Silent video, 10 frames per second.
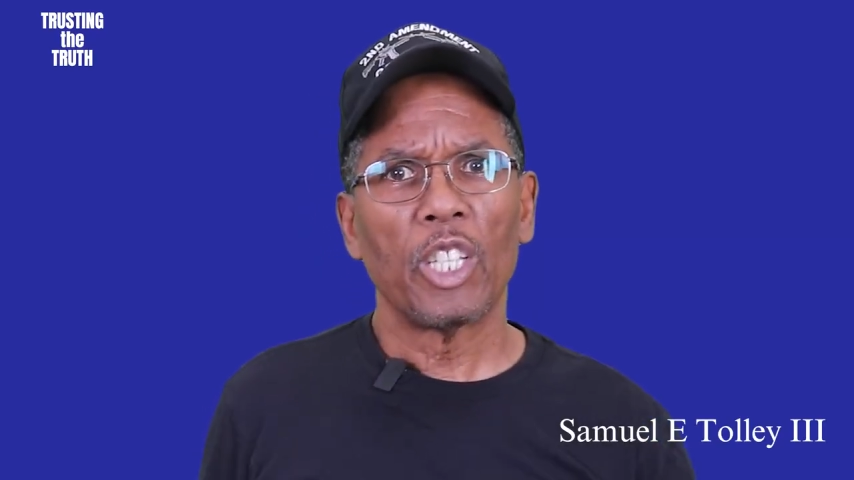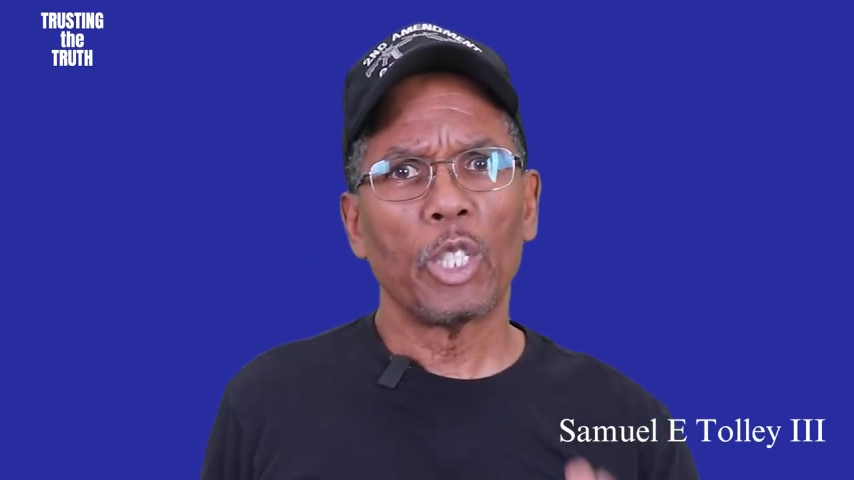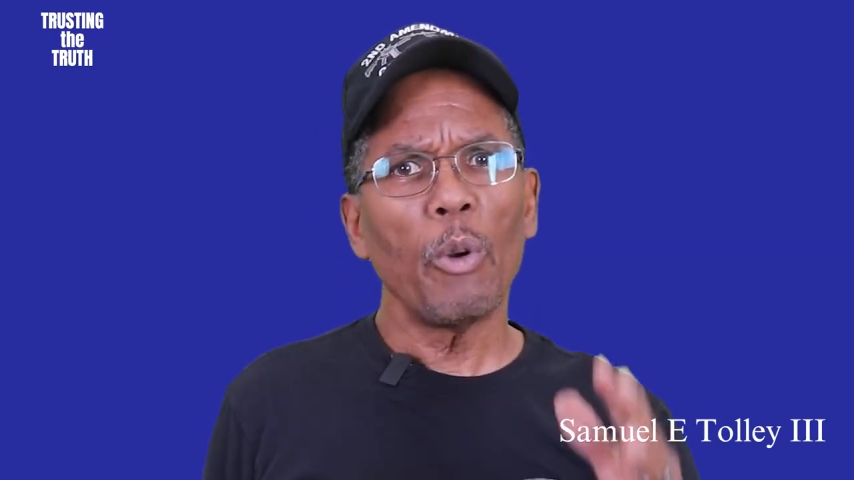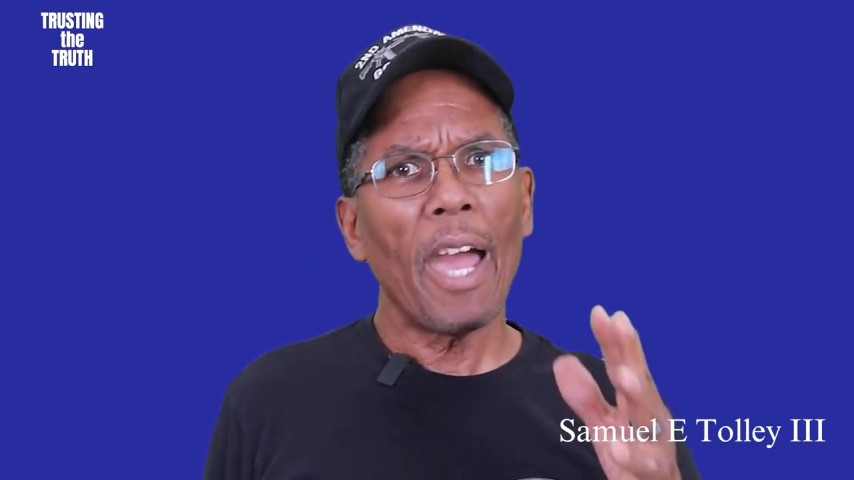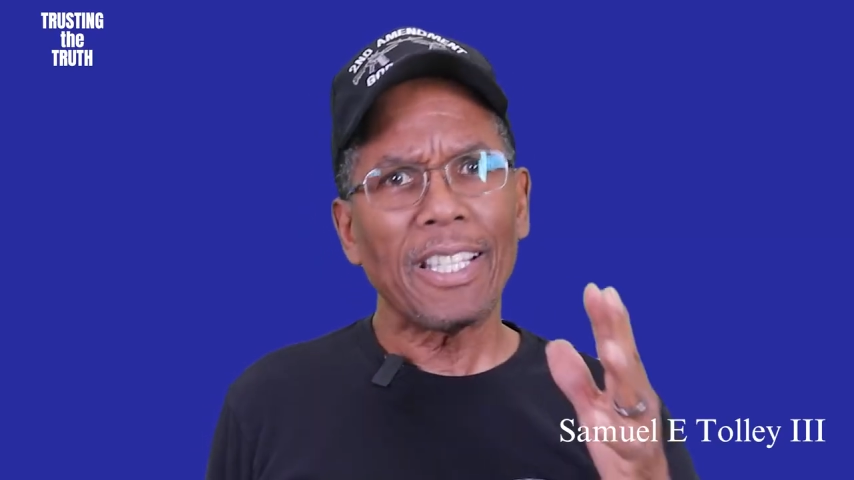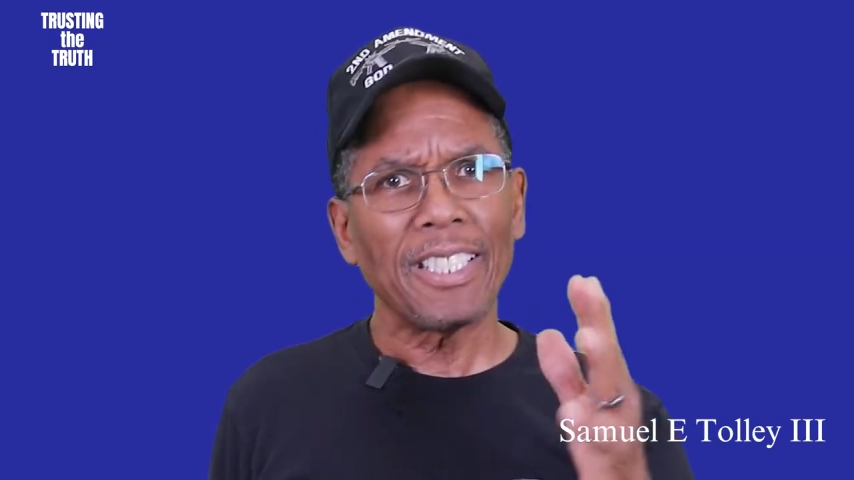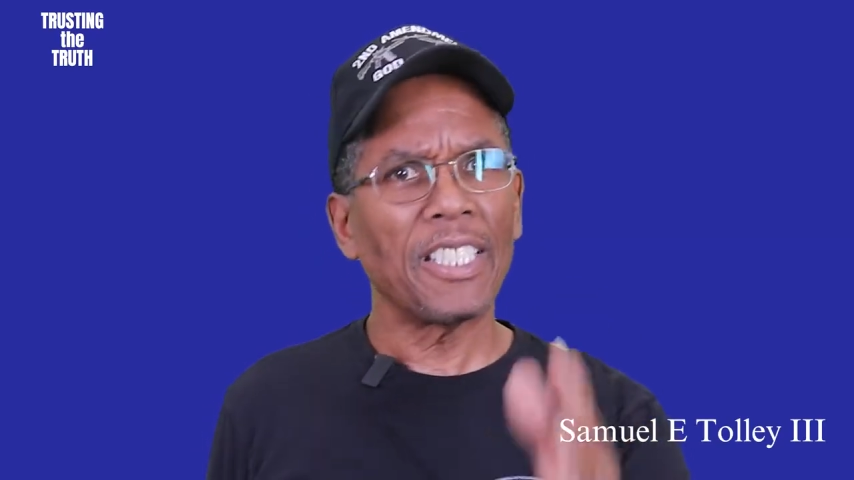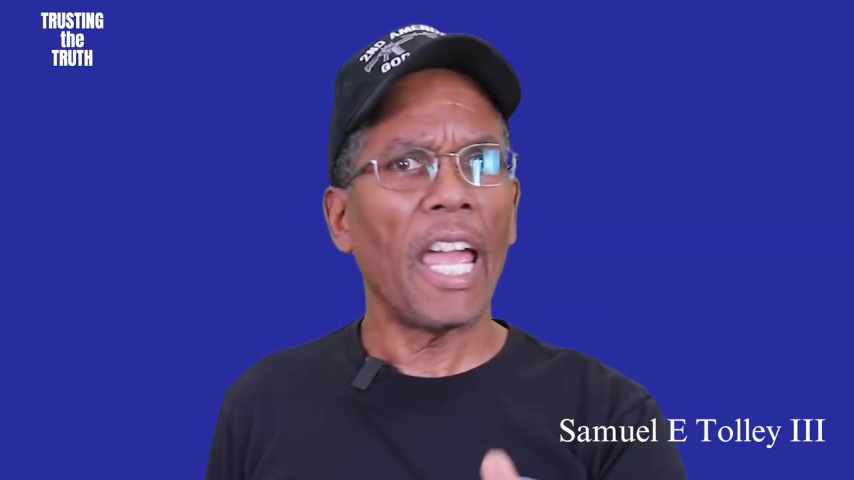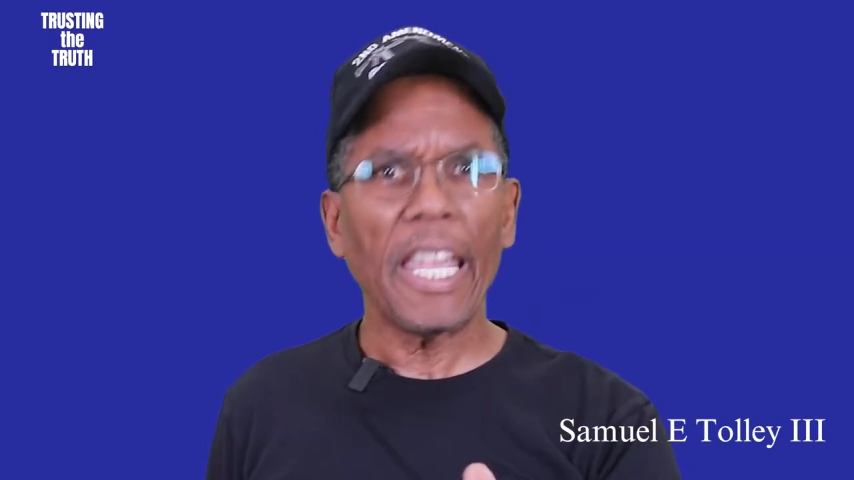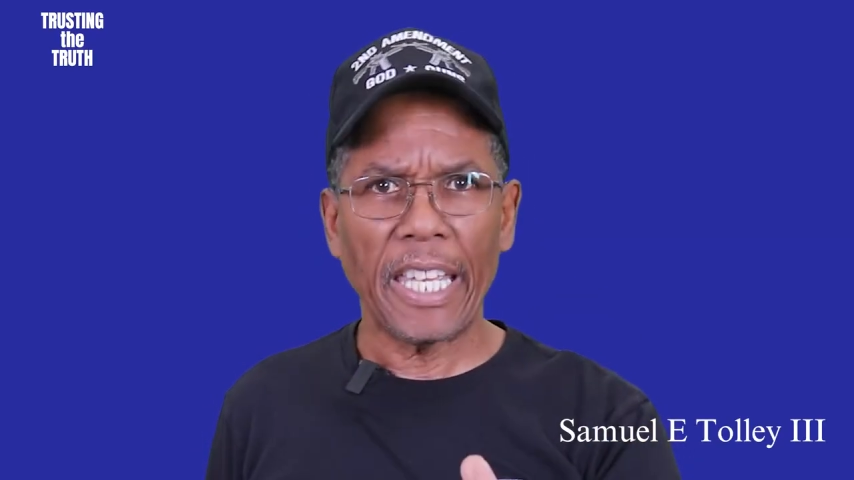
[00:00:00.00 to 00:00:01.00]
You had to
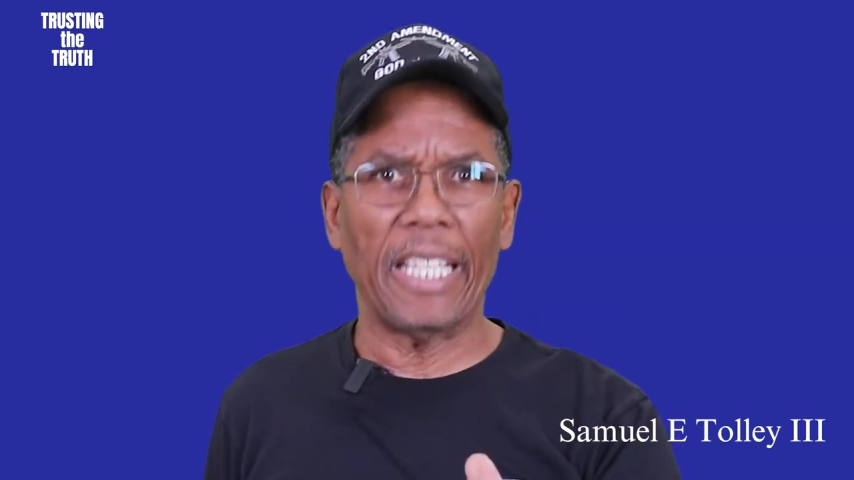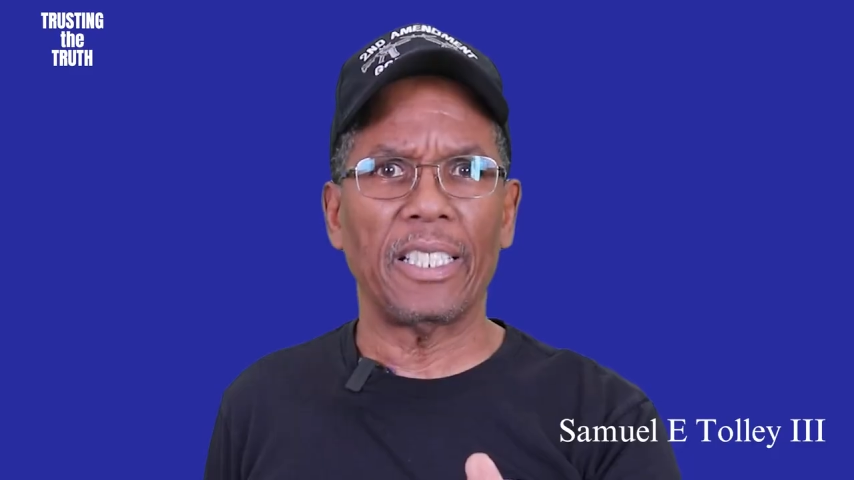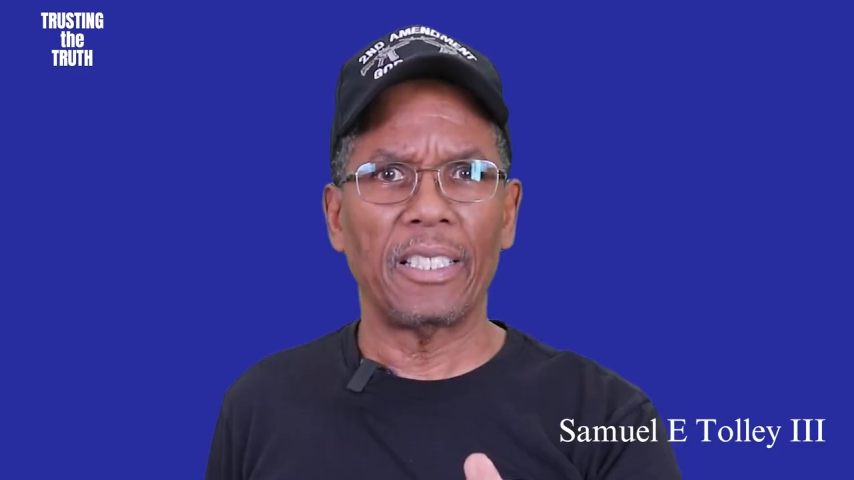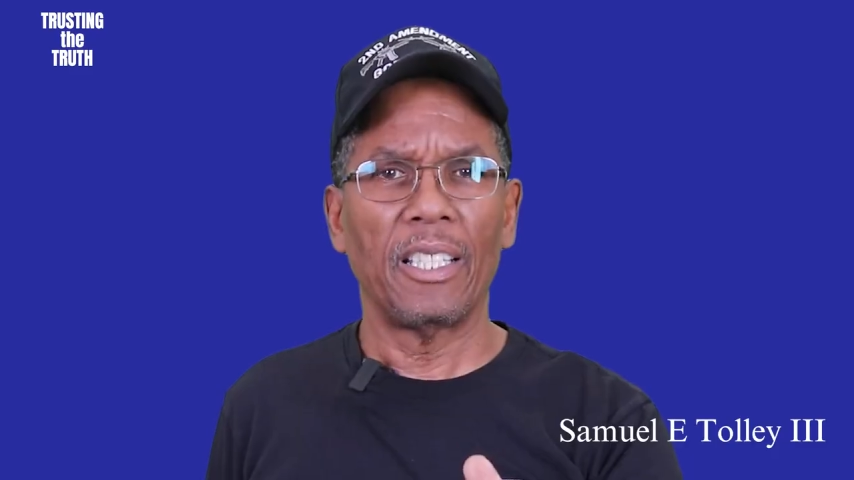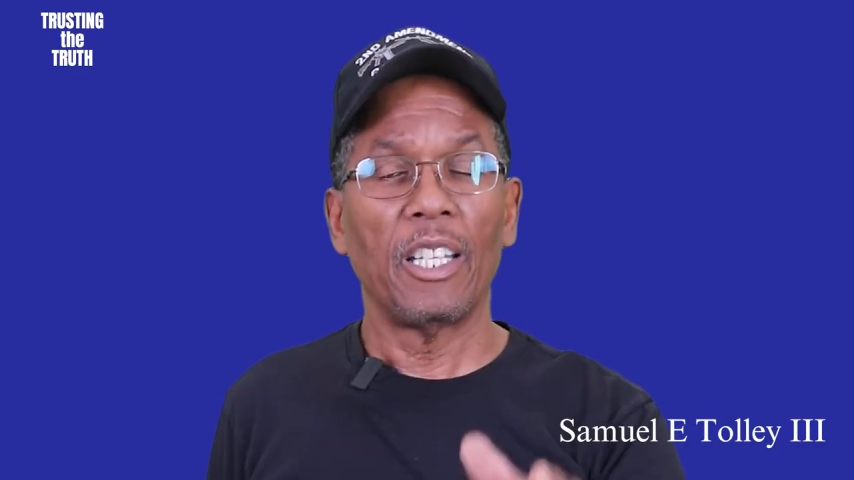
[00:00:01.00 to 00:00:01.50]
take it.